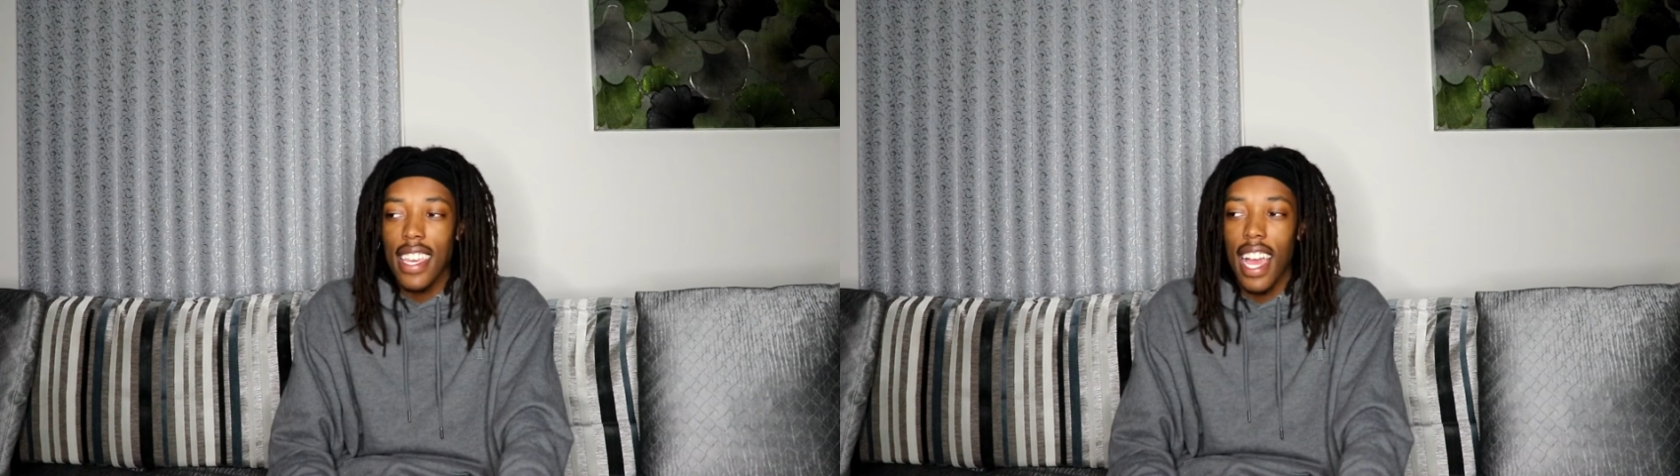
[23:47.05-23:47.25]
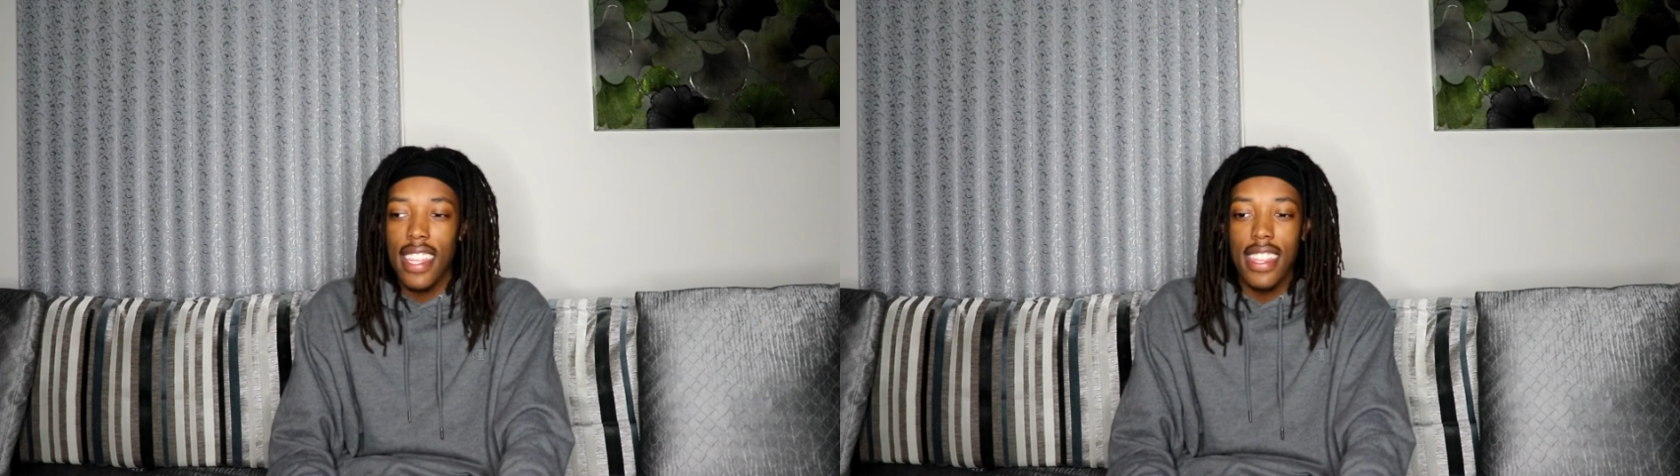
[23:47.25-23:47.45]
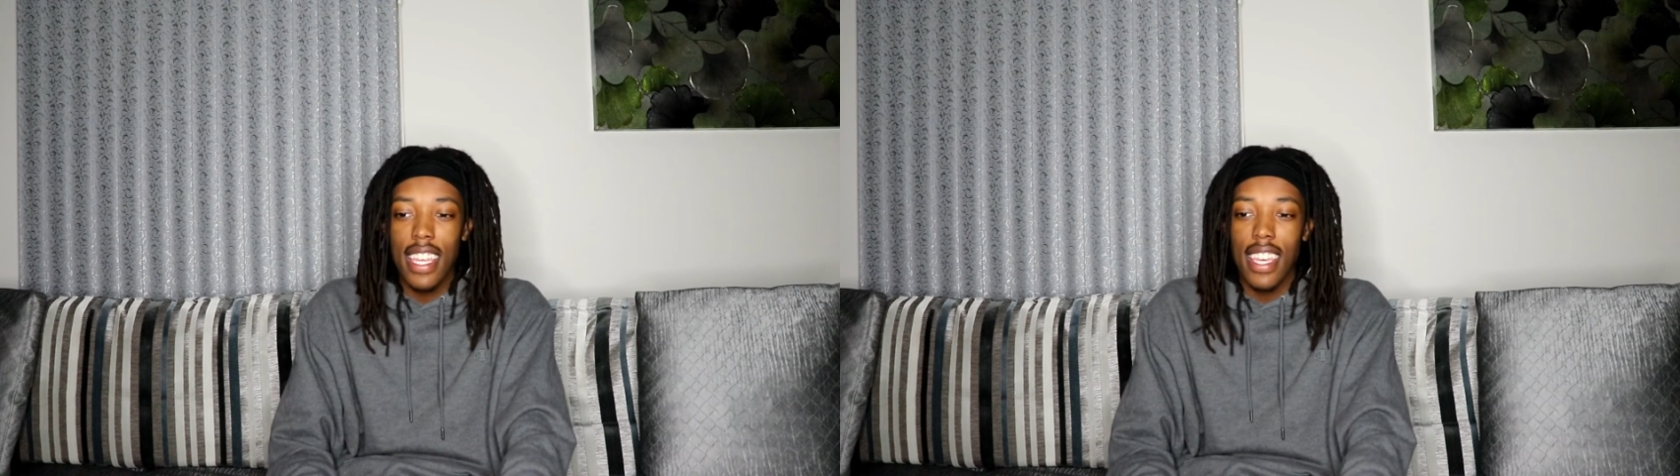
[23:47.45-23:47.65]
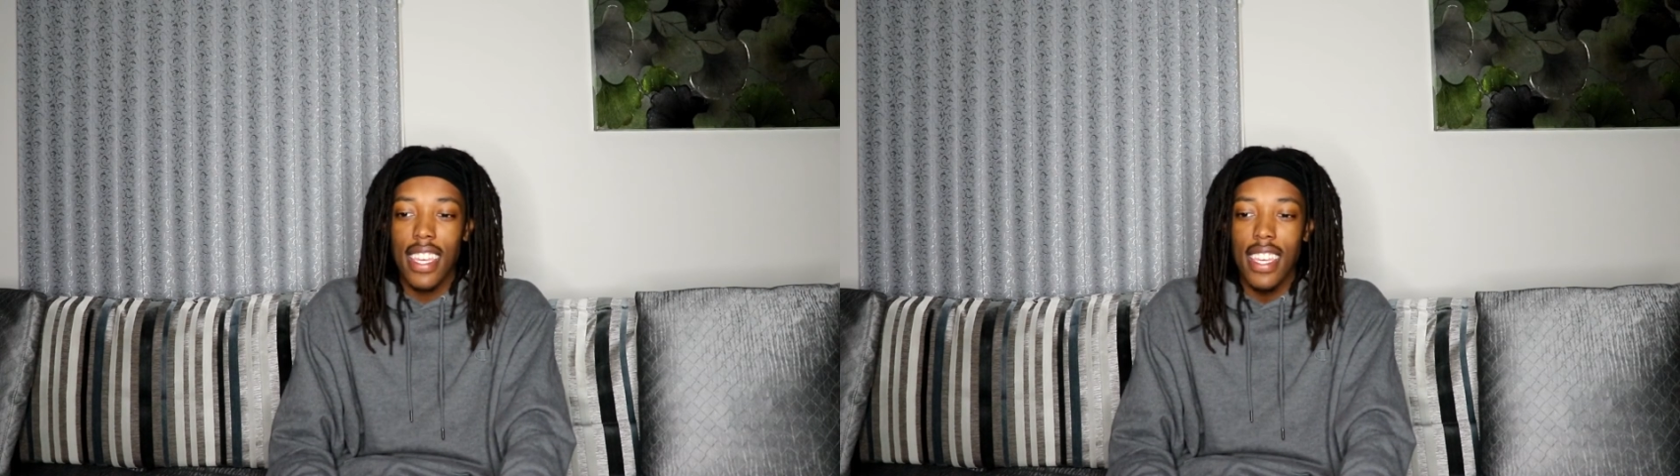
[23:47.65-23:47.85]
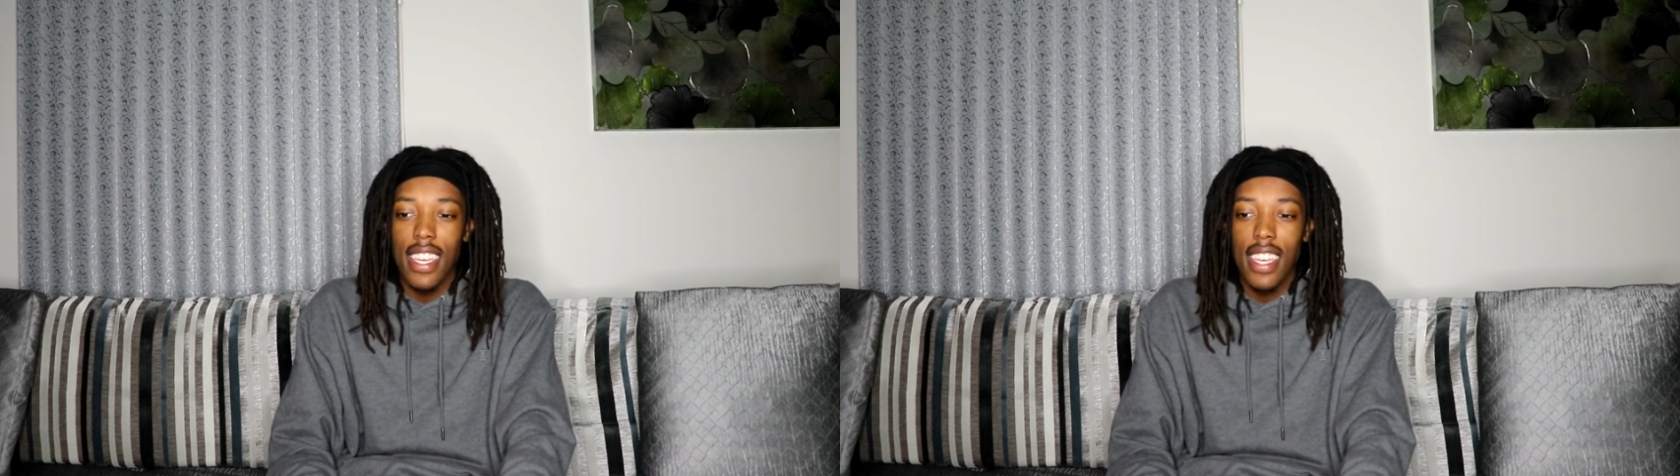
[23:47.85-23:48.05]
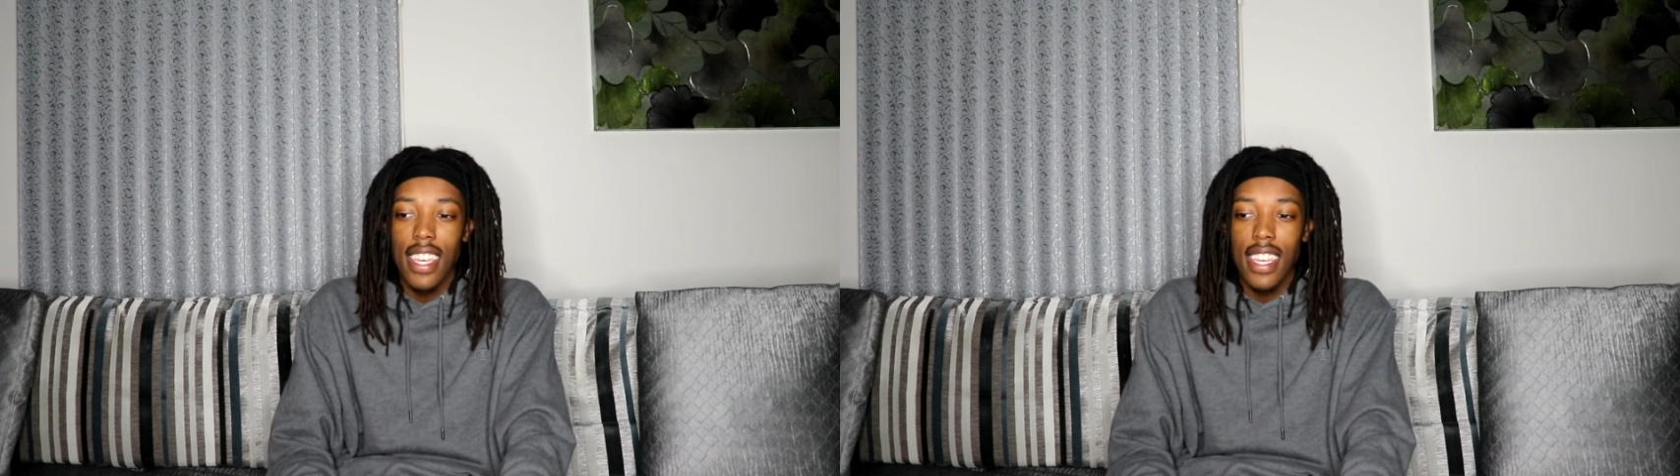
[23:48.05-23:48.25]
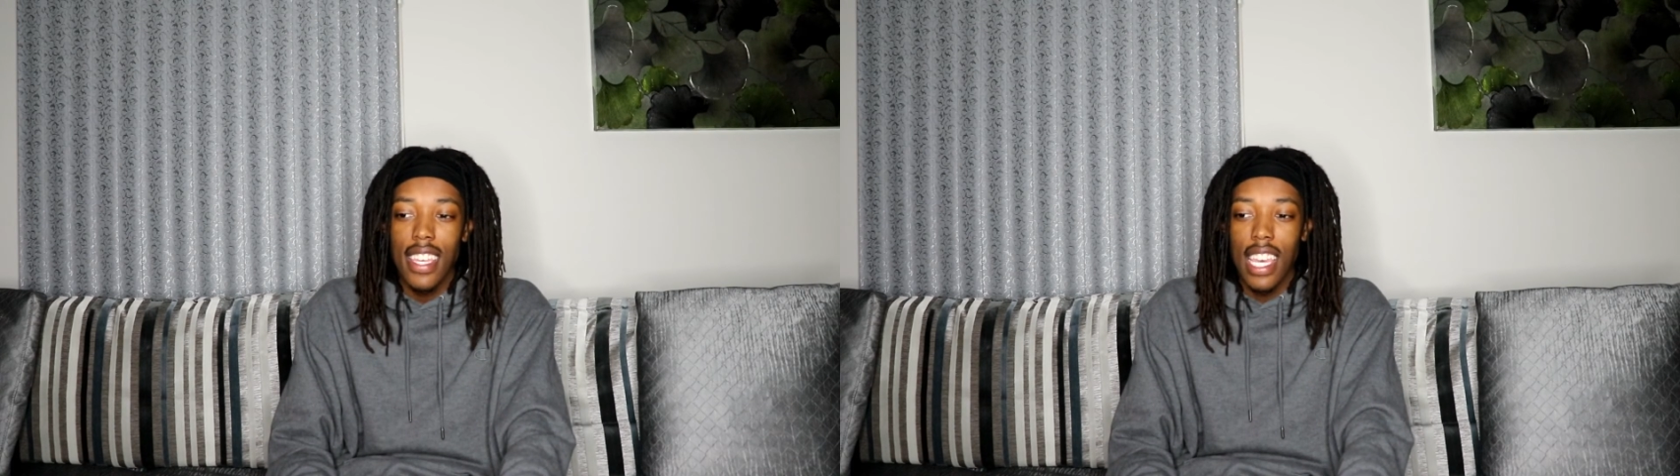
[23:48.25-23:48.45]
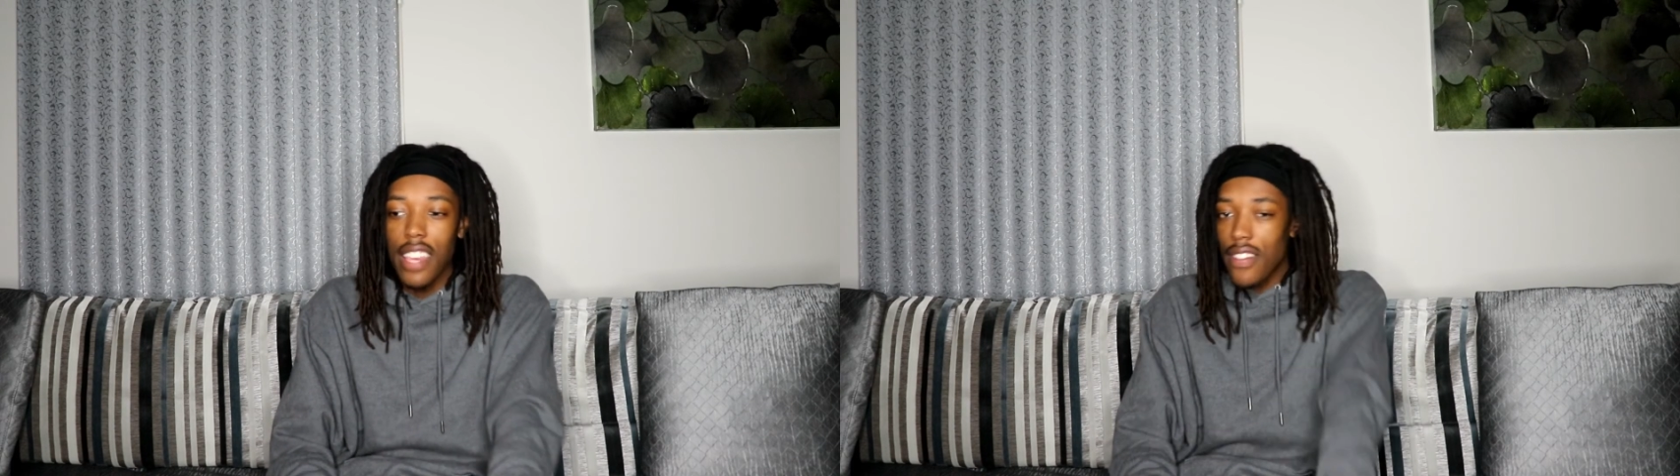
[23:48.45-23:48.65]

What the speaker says: I think... If